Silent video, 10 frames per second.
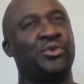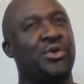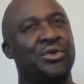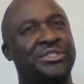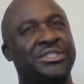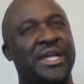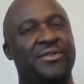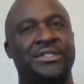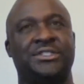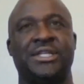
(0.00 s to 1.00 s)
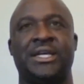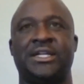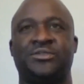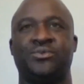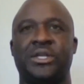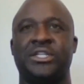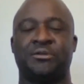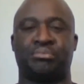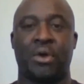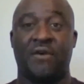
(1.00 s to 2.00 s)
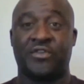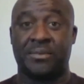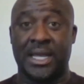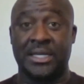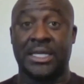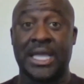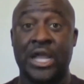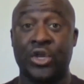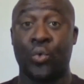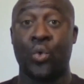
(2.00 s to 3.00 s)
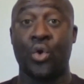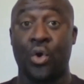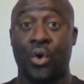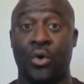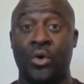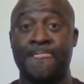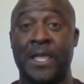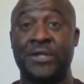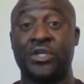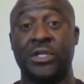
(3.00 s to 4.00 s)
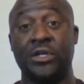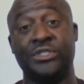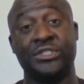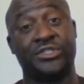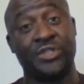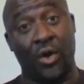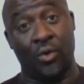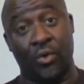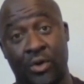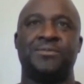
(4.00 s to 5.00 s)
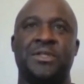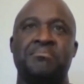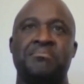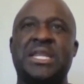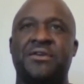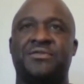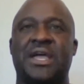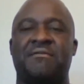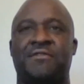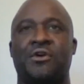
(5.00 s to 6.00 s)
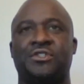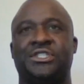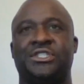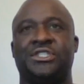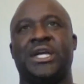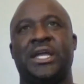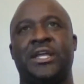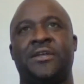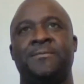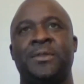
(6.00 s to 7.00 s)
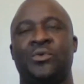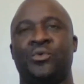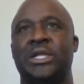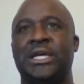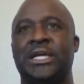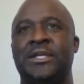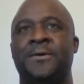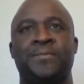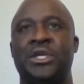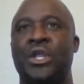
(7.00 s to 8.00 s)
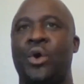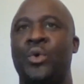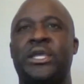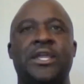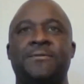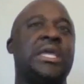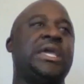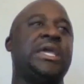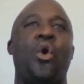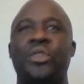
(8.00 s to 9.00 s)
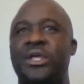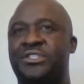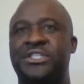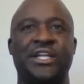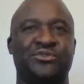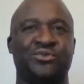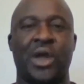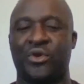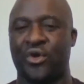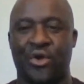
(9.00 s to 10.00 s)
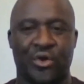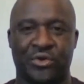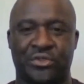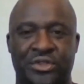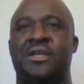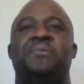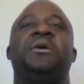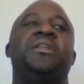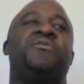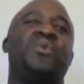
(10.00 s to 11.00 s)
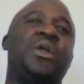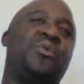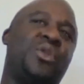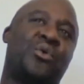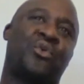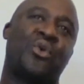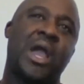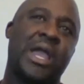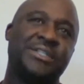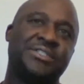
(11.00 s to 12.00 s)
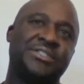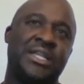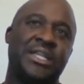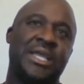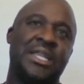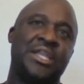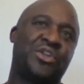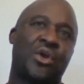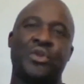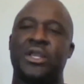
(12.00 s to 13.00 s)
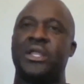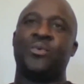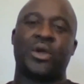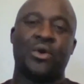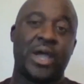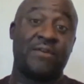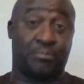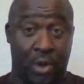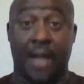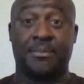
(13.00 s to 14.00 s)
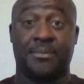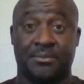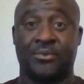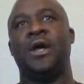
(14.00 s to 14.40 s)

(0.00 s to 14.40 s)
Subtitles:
or 37, it says, "What does it profit a man to gain the world and to lose his soul?" The meat of that verse is saying, really, we can get all these things right on earth, but if we don't know Christ, then in eternity, we're going to have a problem.